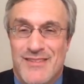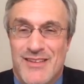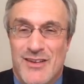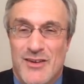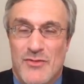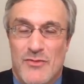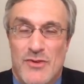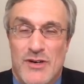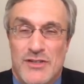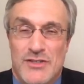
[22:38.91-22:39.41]

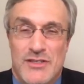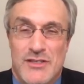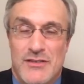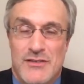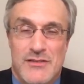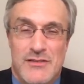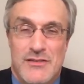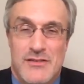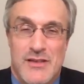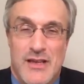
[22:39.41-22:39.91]
It
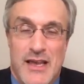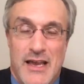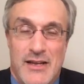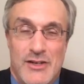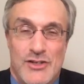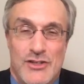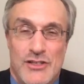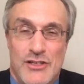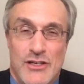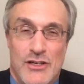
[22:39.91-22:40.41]
wasn't
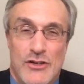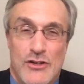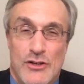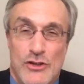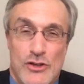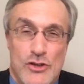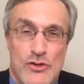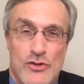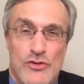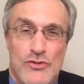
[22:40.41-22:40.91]
actually
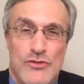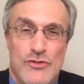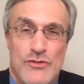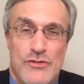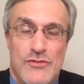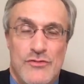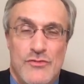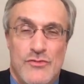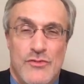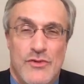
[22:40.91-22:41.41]
glued.
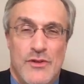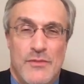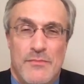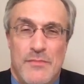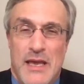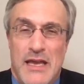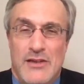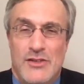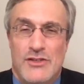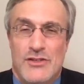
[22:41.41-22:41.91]

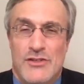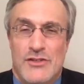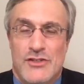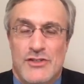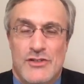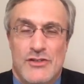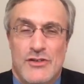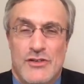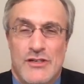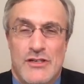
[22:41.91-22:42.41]

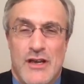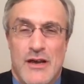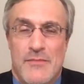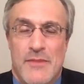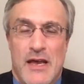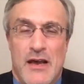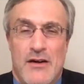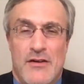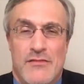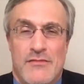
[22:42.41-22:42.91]
Pages could come
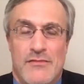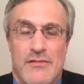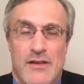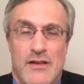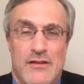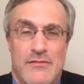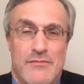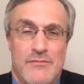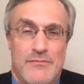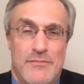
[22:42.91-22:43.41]
out
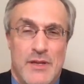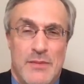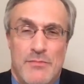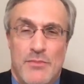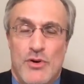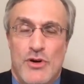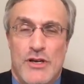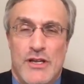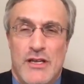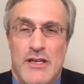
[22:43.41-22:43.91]
and be
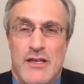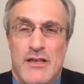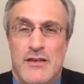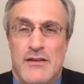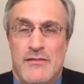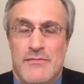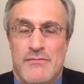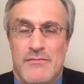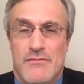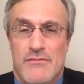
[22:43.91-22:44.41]
put
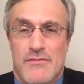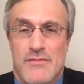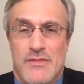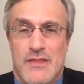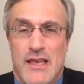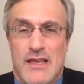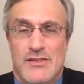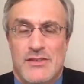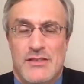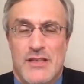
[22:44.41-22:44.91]
in.
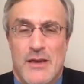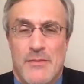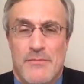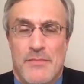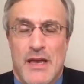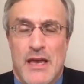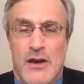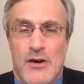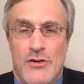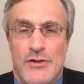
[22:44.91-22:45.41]
That's not
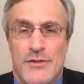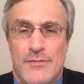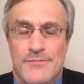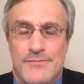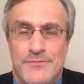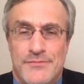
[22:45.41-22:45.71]
bound.